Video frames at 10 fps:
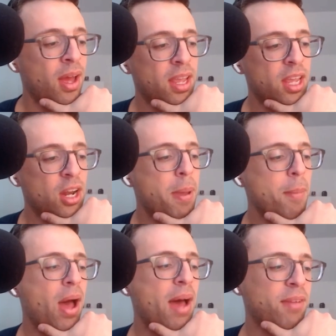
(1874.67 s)
you know,
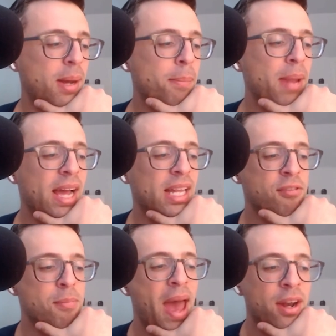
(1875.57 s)
people have like a Black
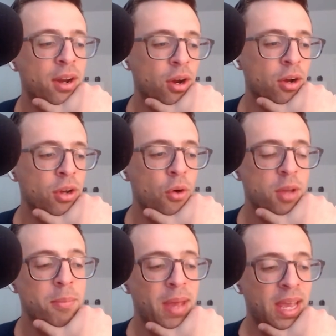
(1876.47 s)
Lives Matter no
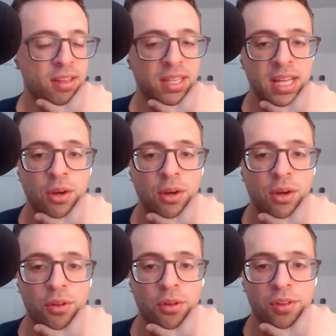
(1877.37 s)
human being is illegal
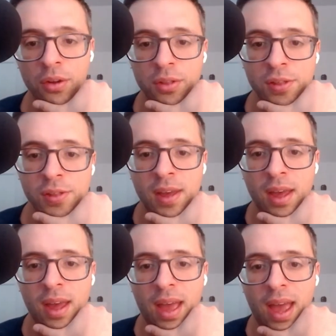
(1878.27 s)
sign in their yards.